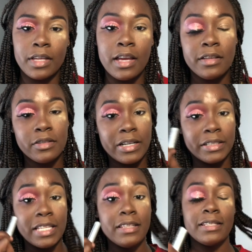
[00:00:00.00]
So I
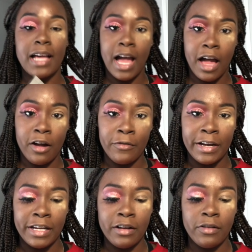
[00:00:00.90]
did this eye
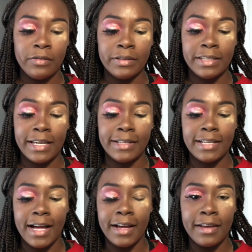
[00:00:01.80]
already on
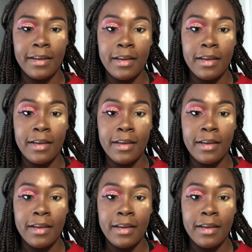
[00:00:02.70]
TikTok.